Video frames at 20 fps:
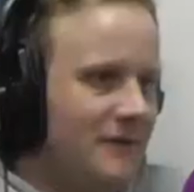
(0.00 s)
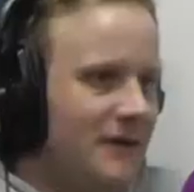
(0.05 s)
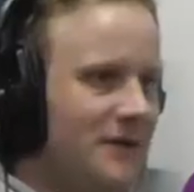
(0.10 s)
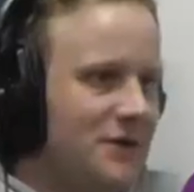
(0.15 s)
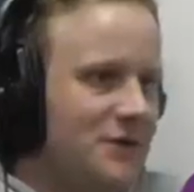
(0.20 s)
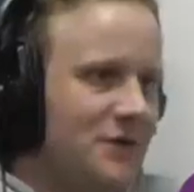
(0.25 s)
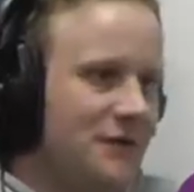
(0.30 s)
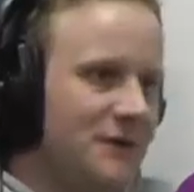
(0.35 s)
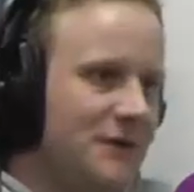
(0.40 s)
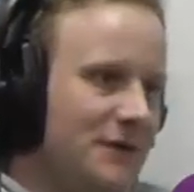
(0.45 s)
a
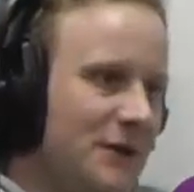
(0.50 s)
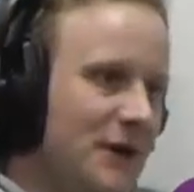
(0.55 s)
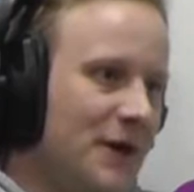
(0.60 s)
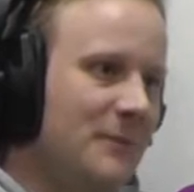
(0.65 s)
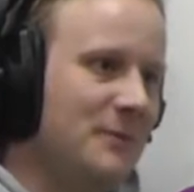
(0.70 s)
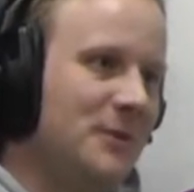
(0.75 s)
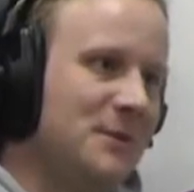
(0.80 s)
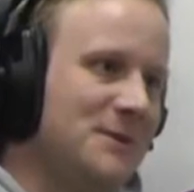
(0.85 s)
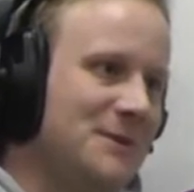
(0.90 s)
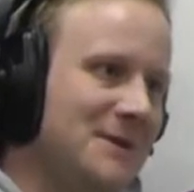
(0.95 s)
Southern
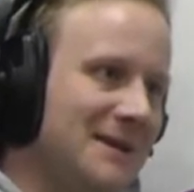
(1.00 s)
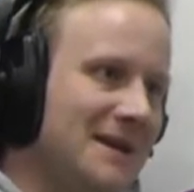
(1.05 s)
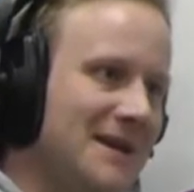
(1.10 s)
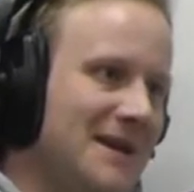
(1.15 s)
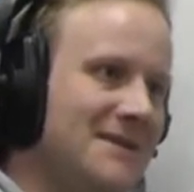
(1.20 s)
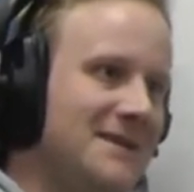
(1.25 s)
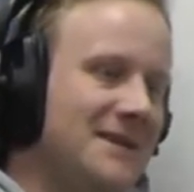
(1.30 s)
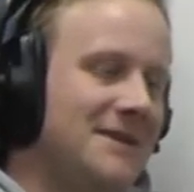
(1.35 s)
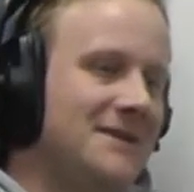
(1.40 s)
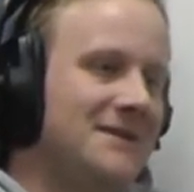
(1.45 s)
derby between
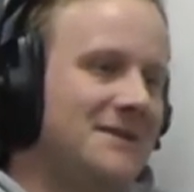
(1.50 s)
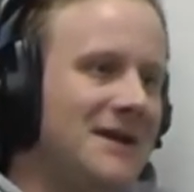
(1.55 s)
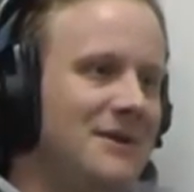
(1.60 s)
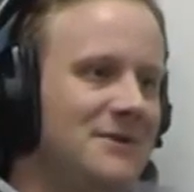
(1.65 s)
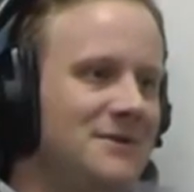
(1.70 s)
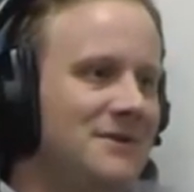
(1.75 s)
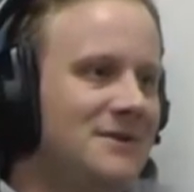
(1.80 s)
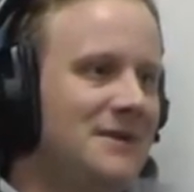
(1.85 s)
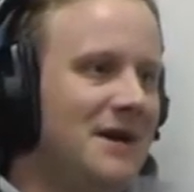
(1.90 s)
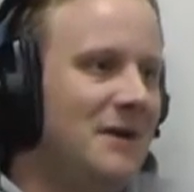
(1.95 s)
Castown and
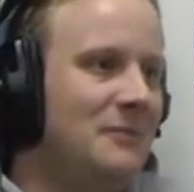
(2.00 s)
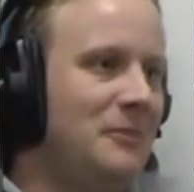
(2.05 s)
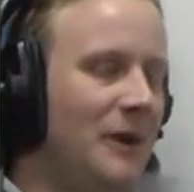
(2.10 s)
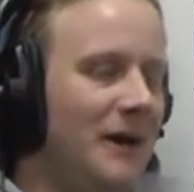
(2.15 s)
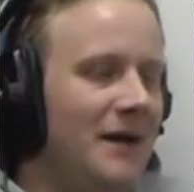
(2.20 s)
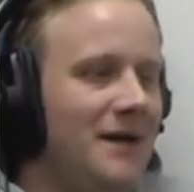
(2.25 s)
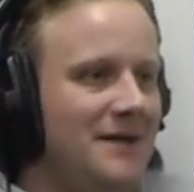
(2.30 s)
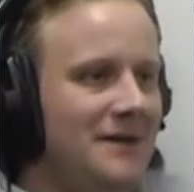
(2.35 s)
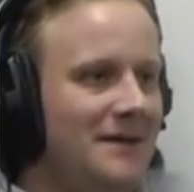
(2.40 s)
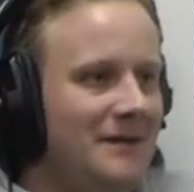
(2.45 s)
Saracens. I
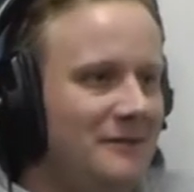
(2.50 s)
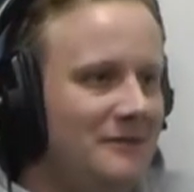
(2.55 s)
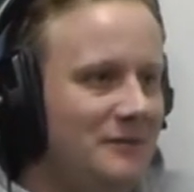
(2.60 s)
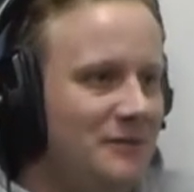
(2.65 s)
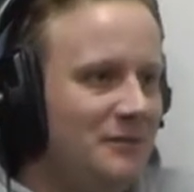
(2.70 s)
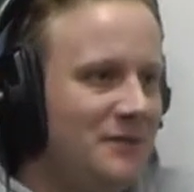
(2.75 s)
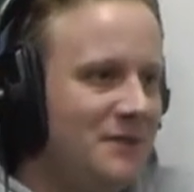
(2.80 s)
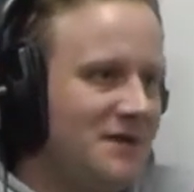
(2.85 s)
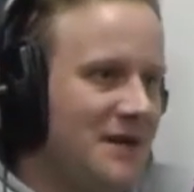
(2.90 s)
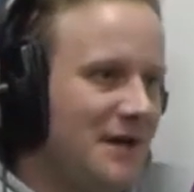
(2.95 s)
played in it
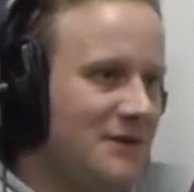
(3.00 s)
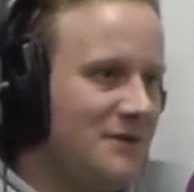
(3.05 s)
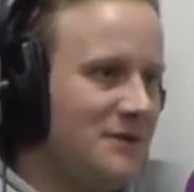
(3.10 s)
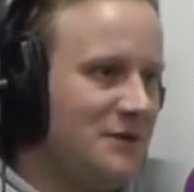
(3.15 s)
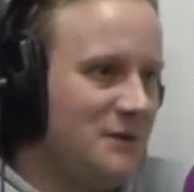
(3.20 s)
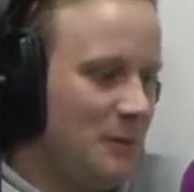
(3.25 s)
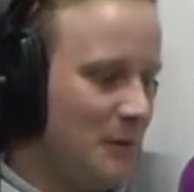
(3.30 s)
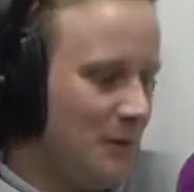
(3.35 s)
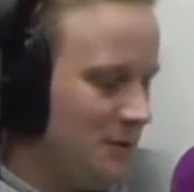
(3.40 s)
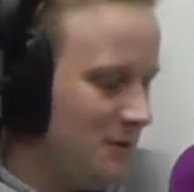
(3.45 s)
from
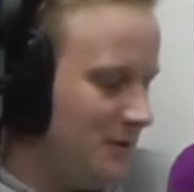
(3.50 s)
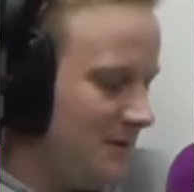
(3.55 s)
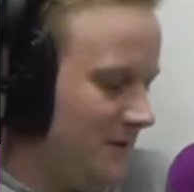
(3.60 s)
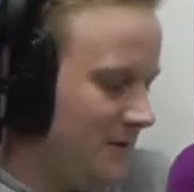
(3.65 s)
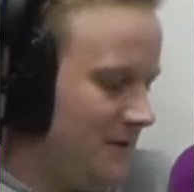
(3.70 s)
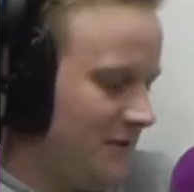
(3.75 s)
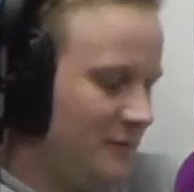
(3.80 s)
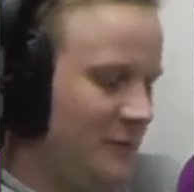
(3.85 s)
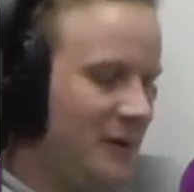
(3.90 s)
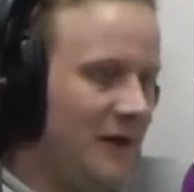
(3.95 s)
Saracens' point of view,
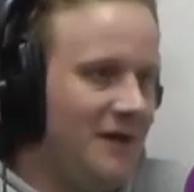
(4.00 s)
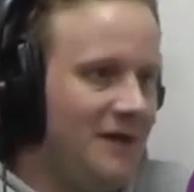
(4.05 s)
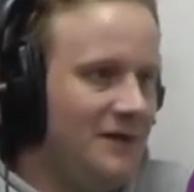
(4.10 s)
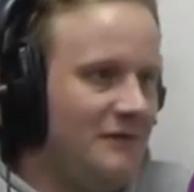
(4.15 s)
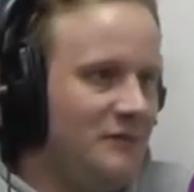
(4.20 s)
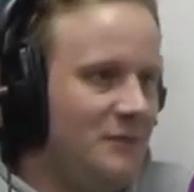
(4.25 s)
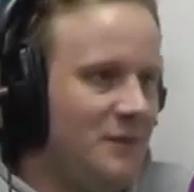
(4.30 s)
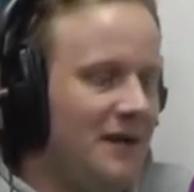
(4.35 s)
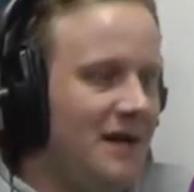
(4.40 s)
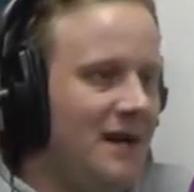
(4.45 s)
and I've played in
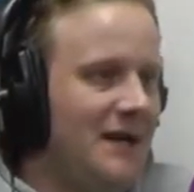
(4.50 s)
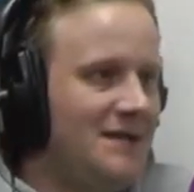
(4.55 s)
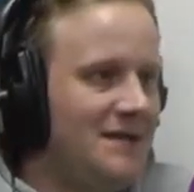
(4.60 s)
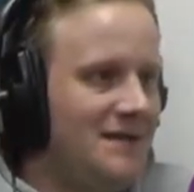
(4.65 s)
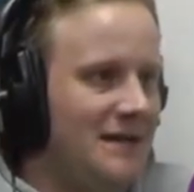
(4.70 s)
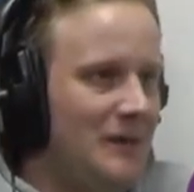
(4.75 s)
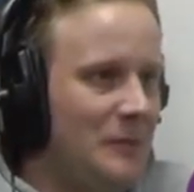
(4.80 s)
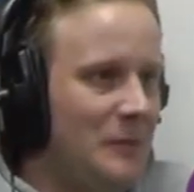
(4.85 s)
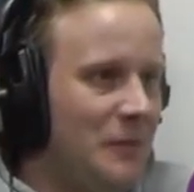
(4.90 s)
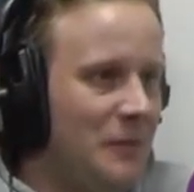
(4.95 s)
it from a
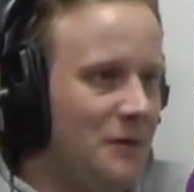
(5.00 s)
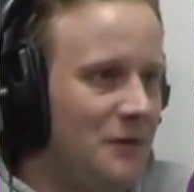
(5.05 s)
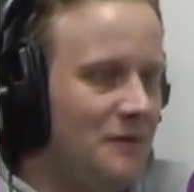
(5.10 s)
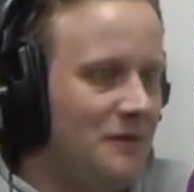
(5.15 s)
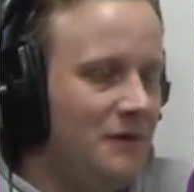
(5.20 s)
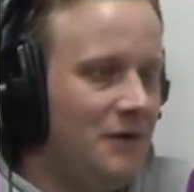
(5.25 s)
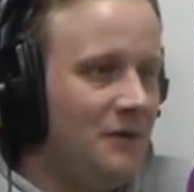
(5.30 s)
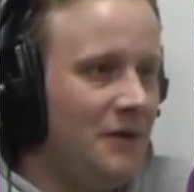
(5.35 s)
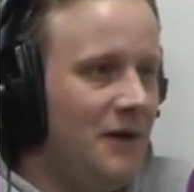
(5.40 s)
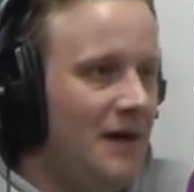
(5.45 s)
Castown point of
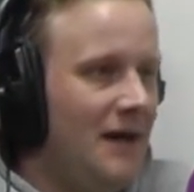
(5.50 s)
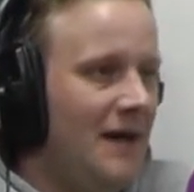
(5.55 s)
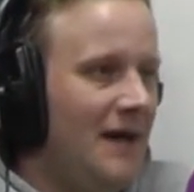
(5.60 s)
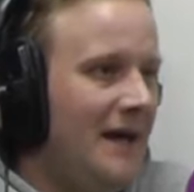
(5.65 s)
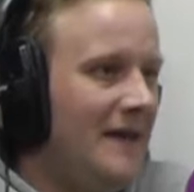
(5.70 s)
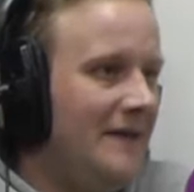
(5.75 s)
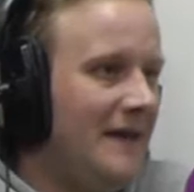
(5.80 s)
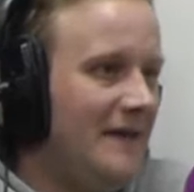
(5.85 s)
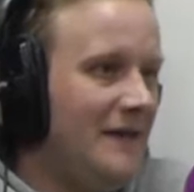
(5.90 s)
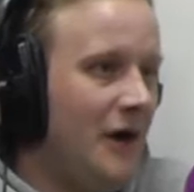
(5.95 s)
view.
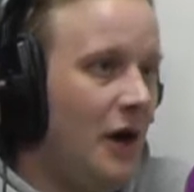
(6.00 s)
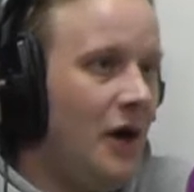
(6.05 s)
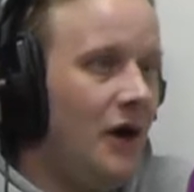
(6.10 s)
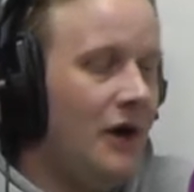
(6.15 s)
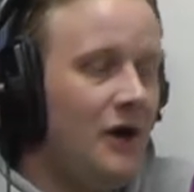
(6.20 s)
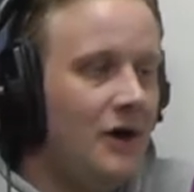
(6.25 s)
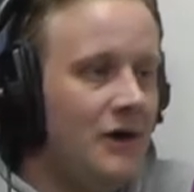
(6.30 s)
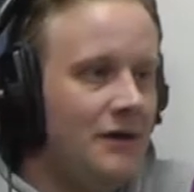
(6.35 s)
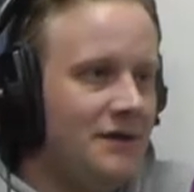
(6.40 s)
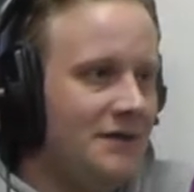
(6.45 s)
They're the
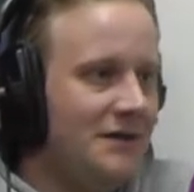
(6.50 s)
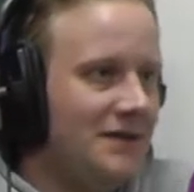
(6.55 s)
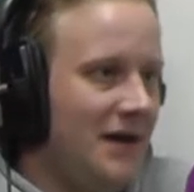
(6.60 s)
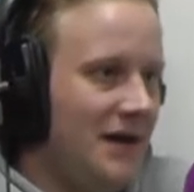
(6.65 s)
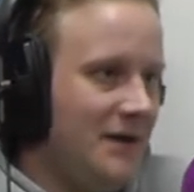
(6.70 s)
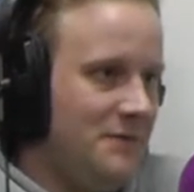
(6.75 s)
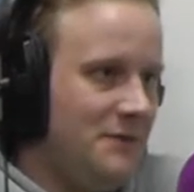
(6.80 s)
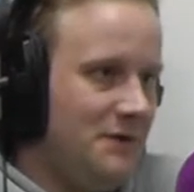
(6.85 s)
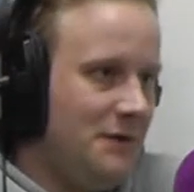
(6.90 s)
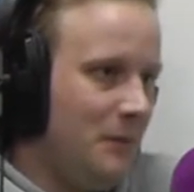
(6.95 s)
hardest
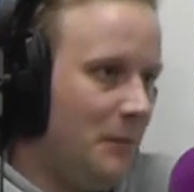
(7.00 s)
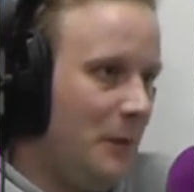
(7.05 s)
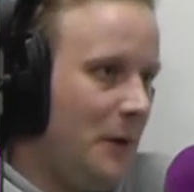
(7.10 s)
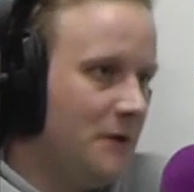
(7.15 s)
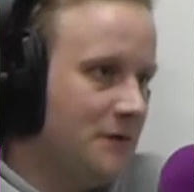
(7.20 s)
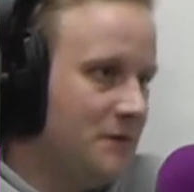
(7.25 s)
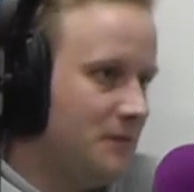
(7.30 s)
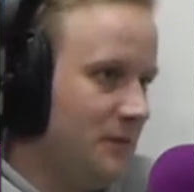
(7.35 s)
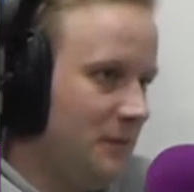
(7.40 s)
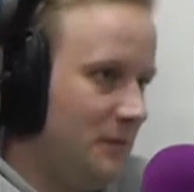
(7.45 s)
games you can
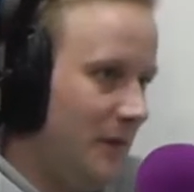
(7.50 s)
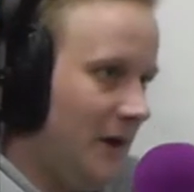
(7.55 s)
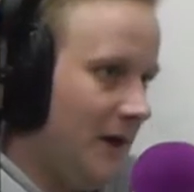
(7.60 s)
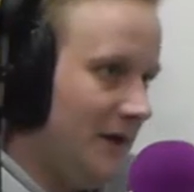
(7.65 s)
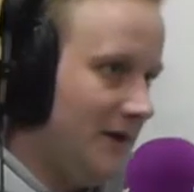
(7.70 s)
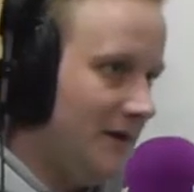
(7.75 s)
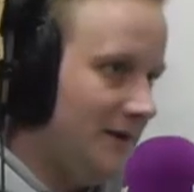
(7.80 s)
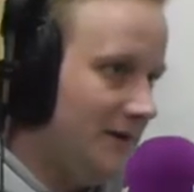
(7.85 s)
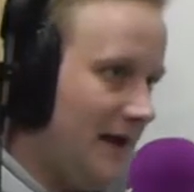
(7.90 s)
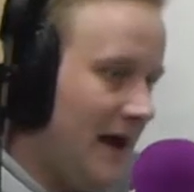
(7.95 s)
possibly
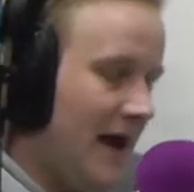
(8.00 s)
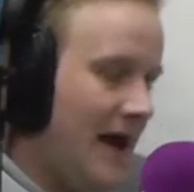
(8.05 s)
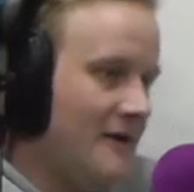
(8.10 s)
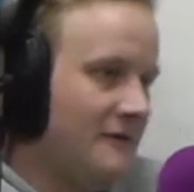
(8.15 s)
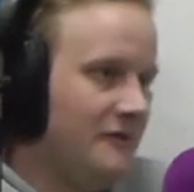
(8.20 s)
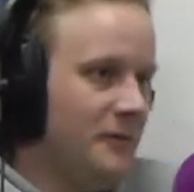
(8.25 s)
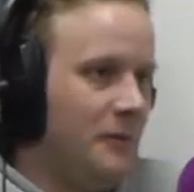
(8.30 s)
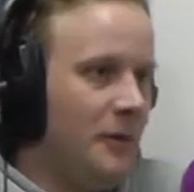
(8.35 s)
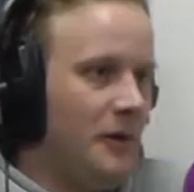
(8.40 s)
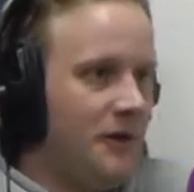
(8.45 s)
play in.
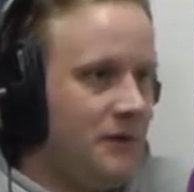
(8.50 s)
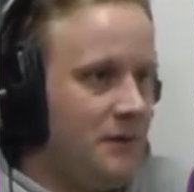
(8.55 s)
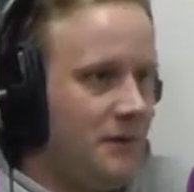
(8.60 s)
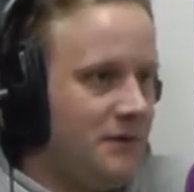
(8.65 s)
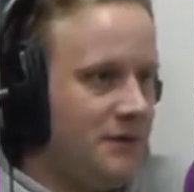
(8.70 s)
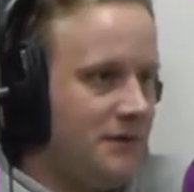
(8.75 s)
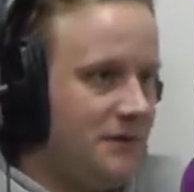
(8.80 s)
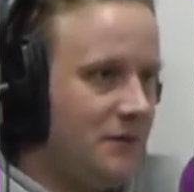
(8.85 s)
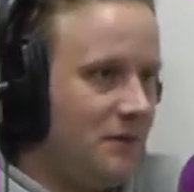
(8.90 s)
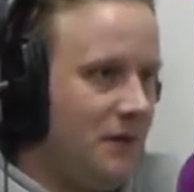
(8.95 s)
Everybody
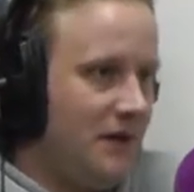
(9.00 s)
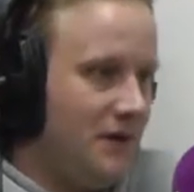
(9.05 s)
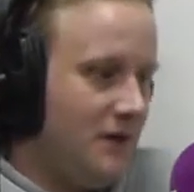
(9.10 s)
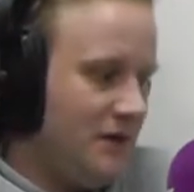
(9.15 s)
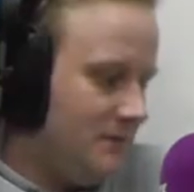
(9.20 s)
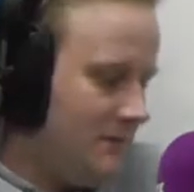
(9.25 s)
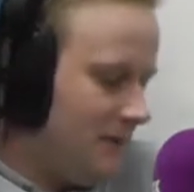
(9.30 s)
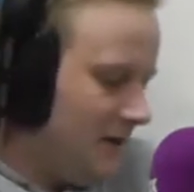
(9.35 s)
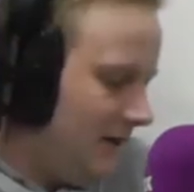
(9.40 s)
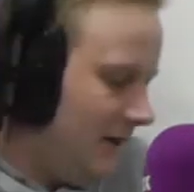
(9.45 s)
wants to win
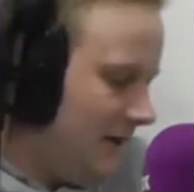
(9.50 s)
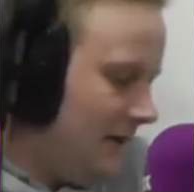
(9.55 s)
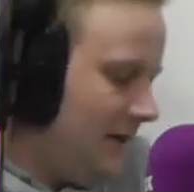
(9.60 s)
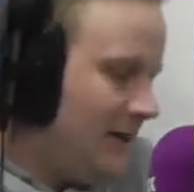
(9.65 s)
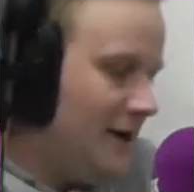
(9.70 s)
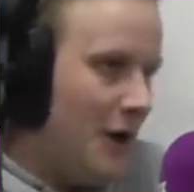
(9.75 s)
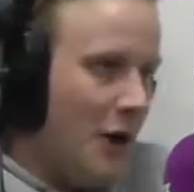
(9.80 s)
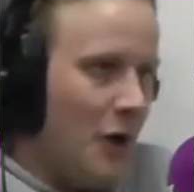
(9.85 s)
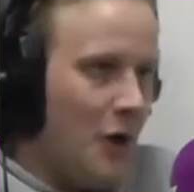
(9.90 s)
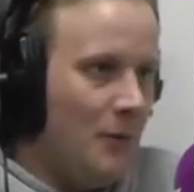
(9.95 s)
them.
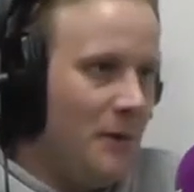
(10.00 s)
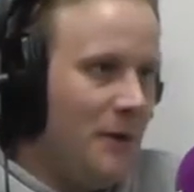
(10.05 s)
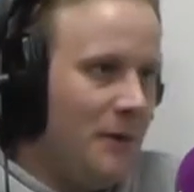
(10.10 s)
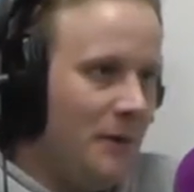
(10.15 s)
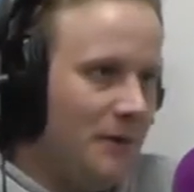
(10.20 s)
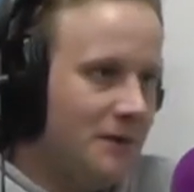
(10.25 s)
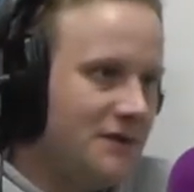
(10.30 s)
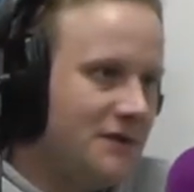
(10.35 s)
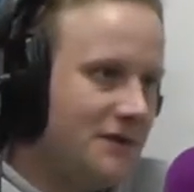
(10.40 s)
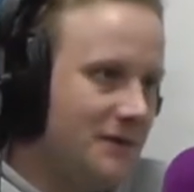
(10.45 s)
Nobody
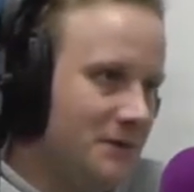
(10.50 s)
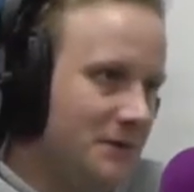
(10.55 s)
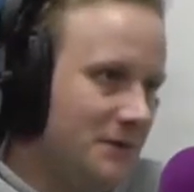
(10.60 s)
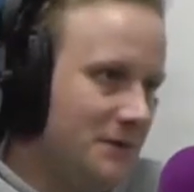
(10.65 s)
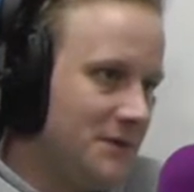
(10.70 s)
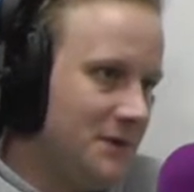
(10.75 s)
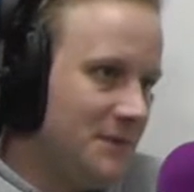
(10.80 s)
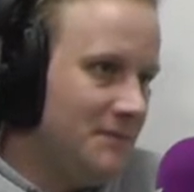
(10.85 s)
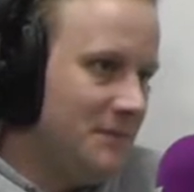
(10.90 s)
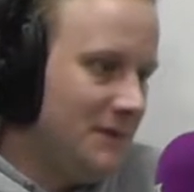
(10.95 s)
wants to
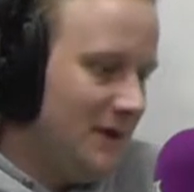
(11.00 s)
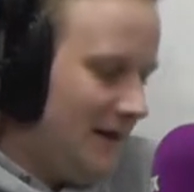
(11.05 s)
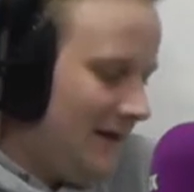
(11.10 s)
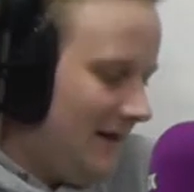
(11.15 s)
lose them.